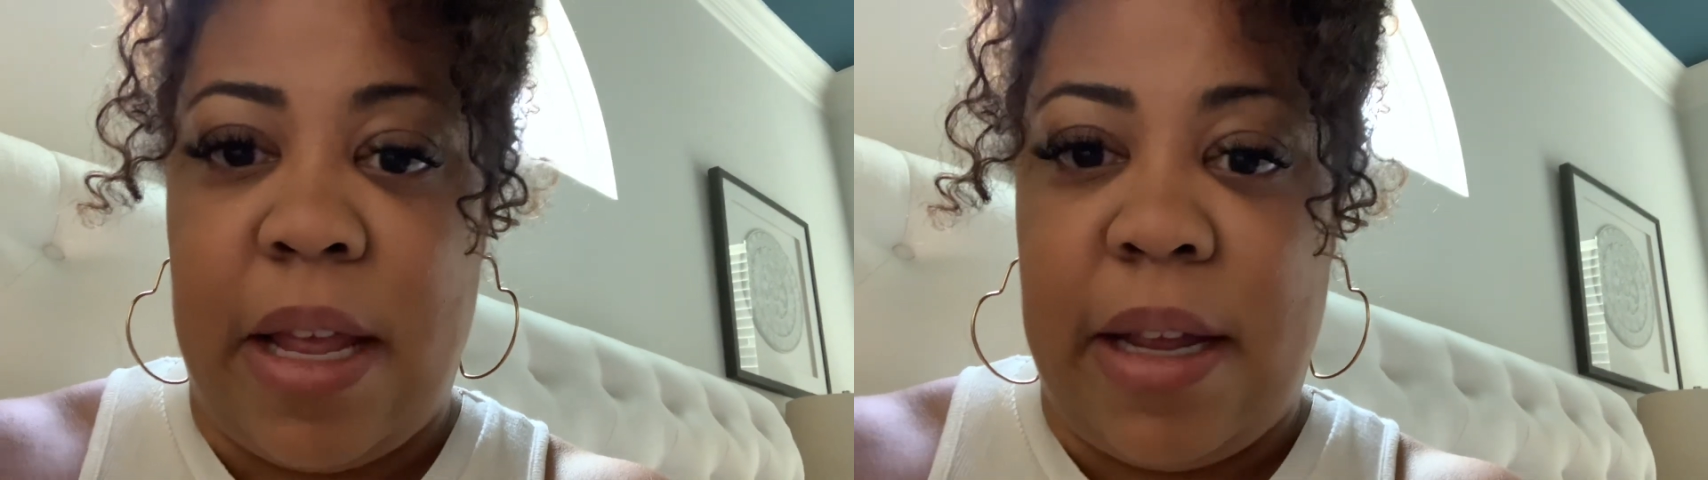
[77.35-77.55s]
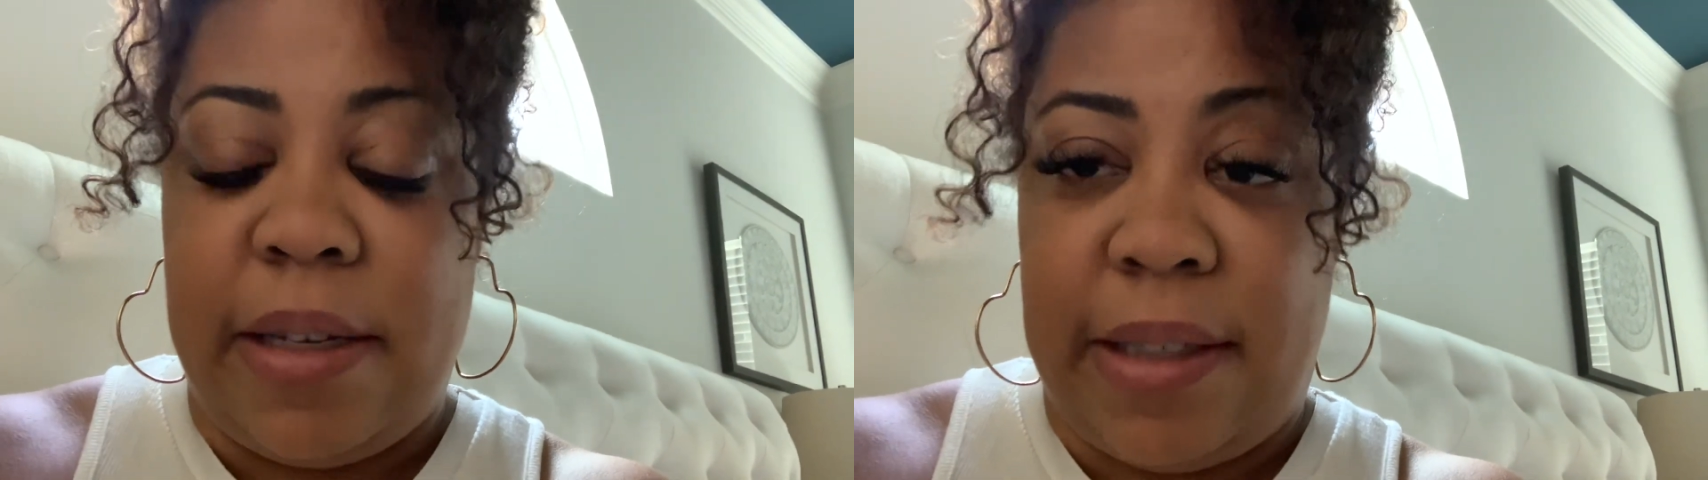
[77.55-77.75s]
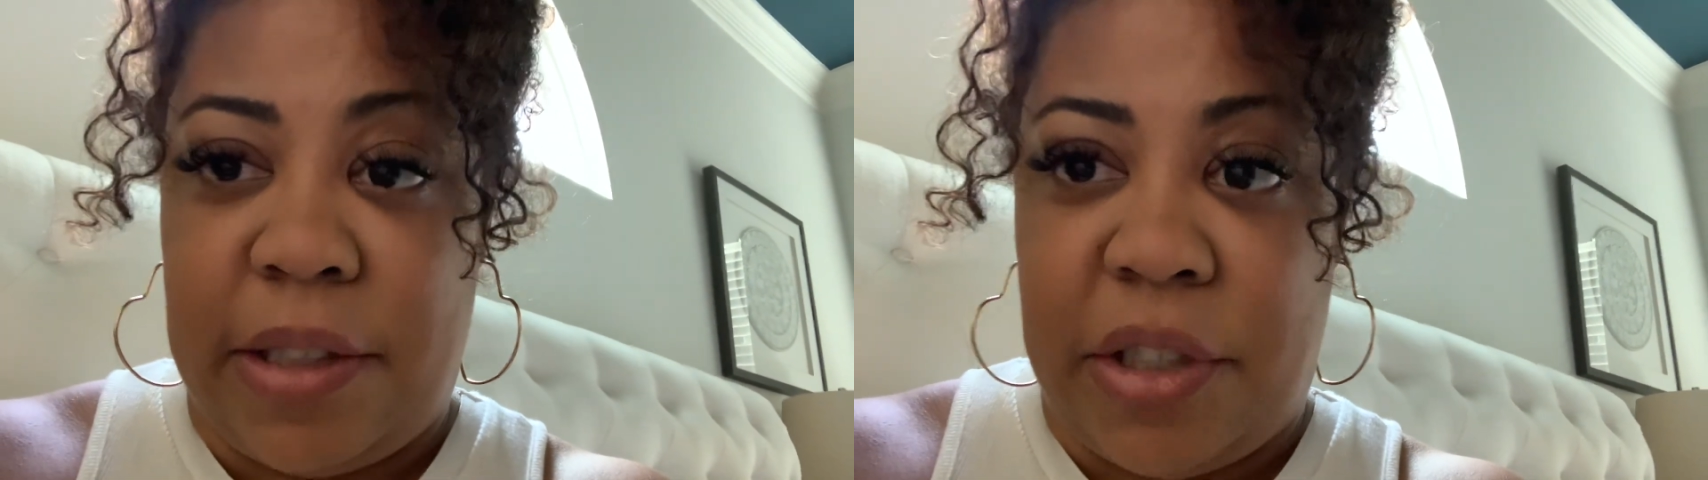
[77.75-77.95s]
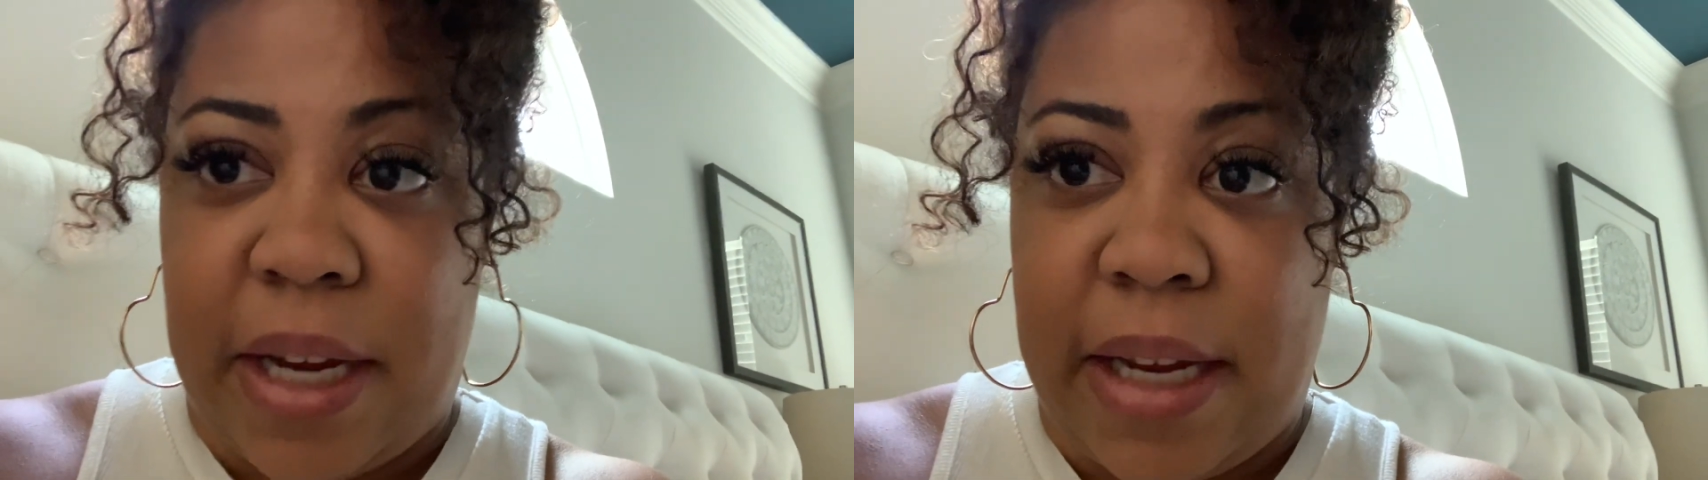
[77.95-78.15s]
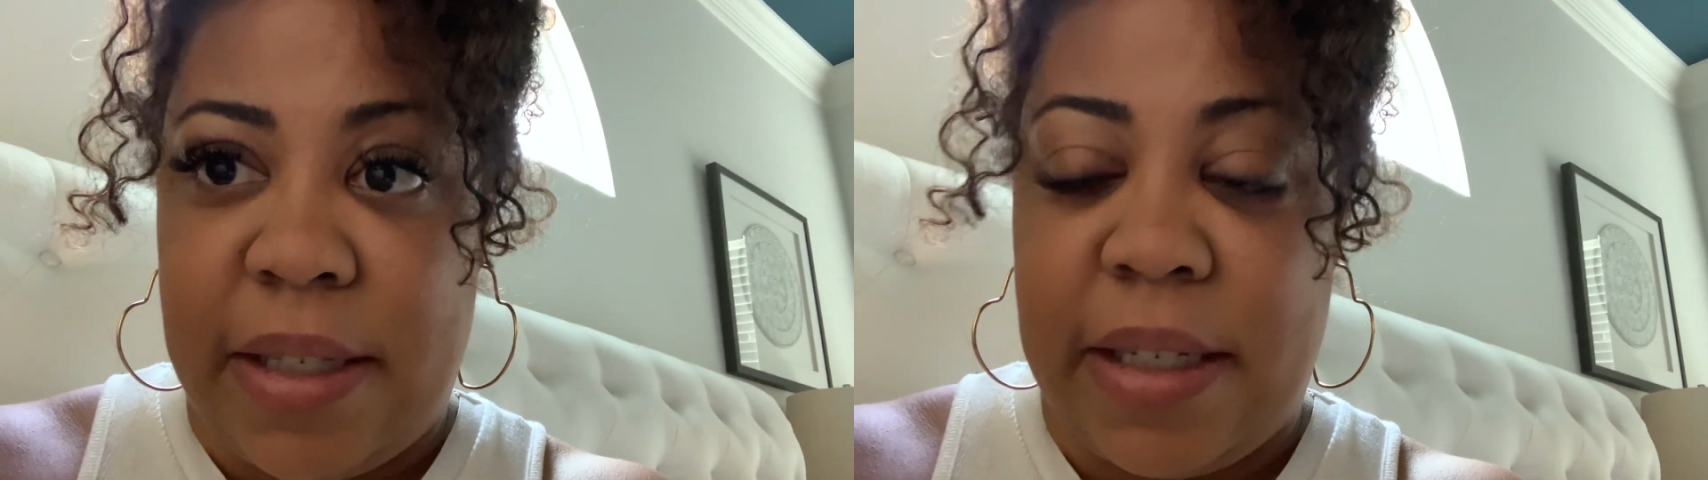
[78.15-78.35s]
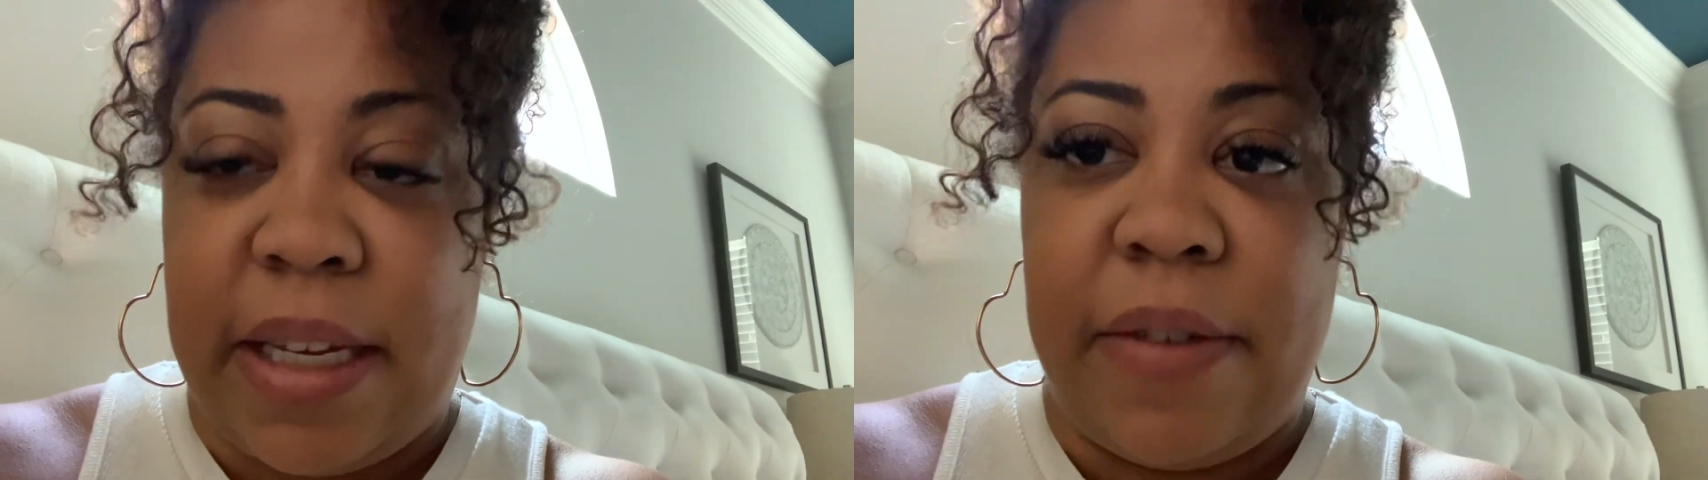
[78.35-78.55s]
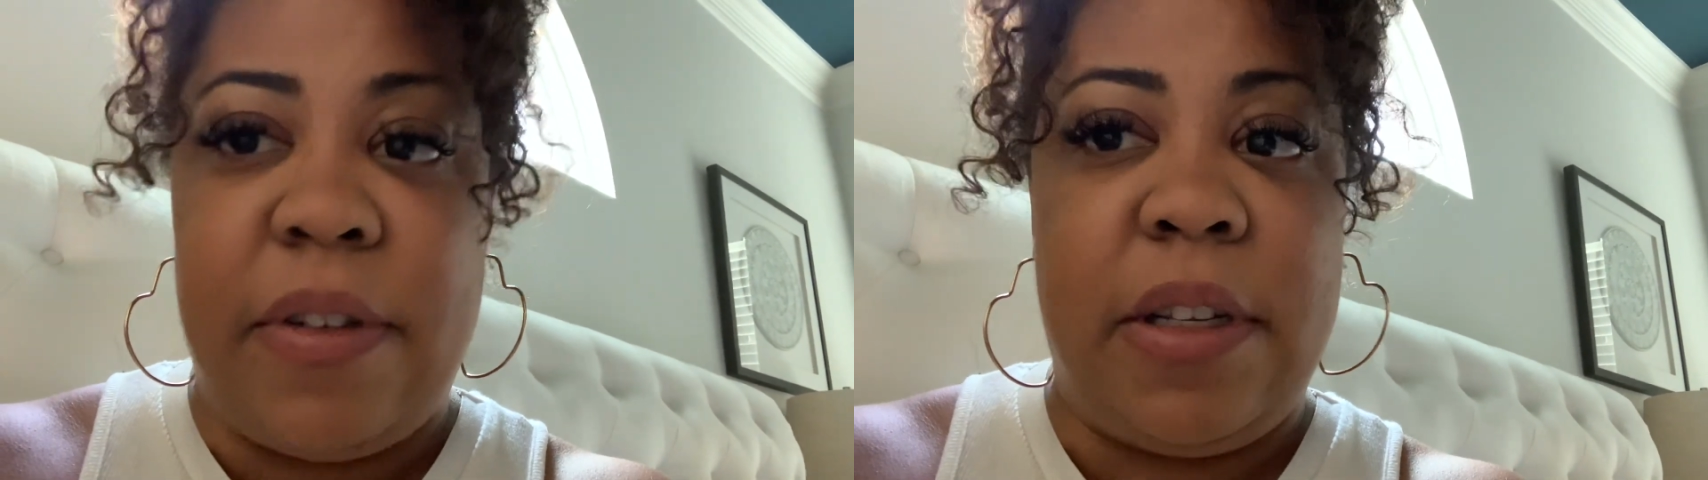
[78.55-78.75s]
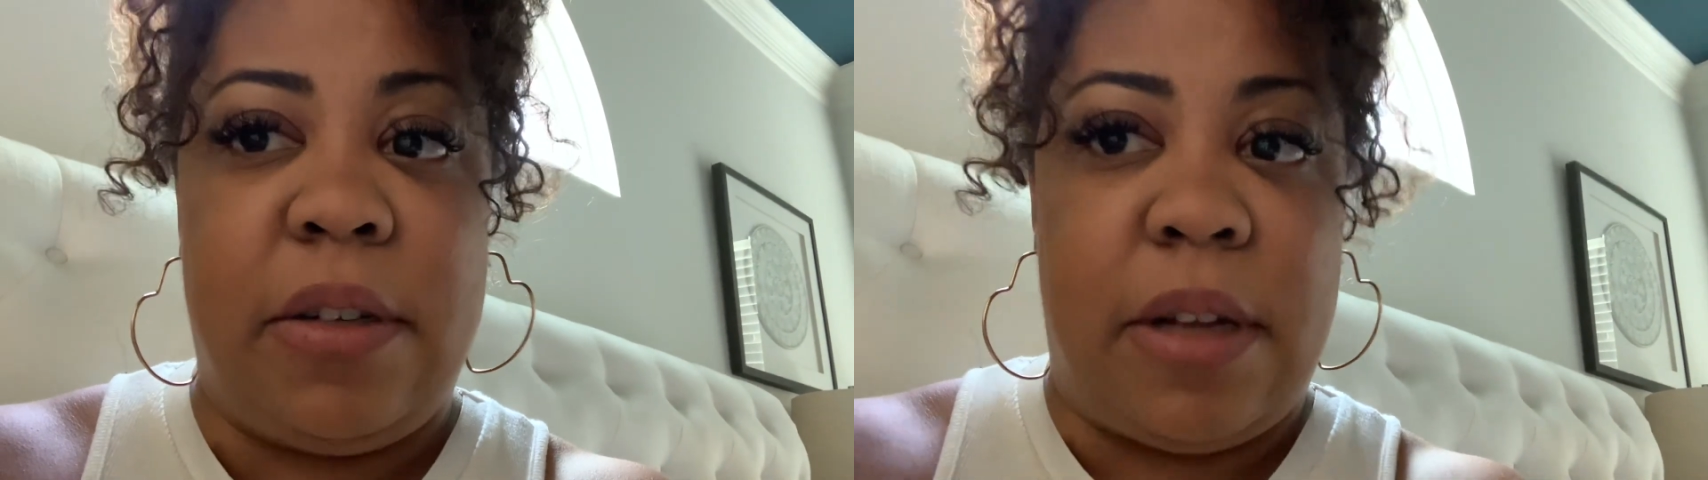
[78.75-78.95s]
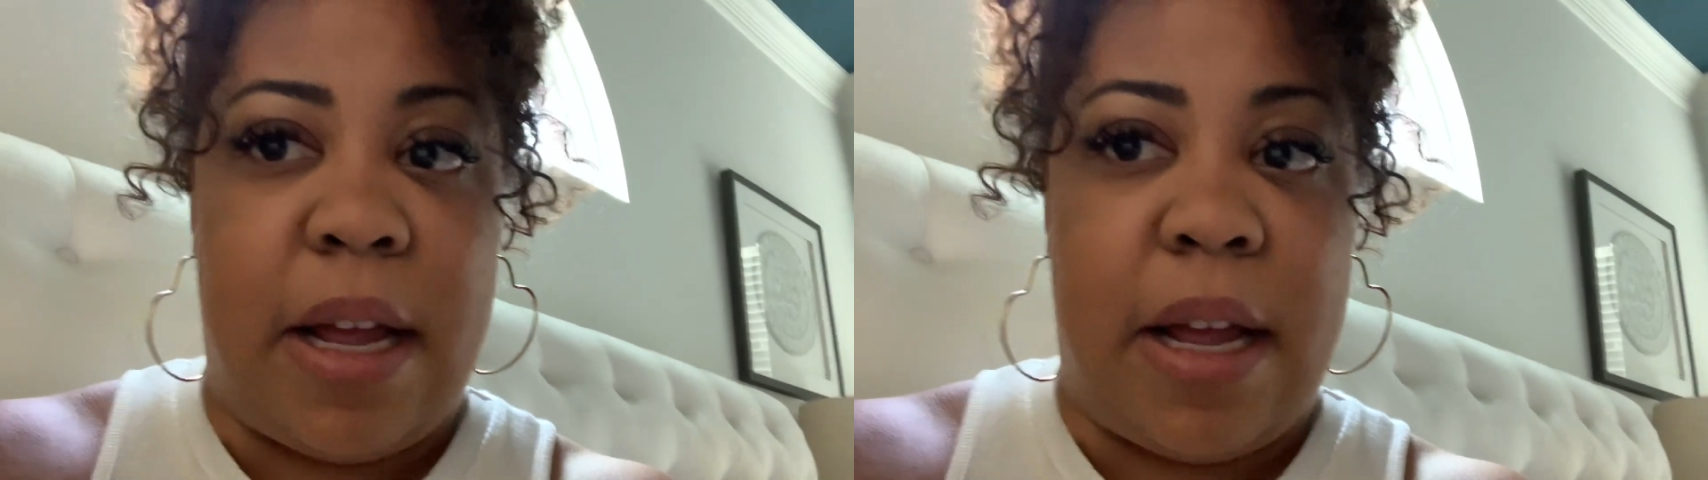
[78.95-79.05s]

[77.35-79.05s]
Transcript: suggests, give a little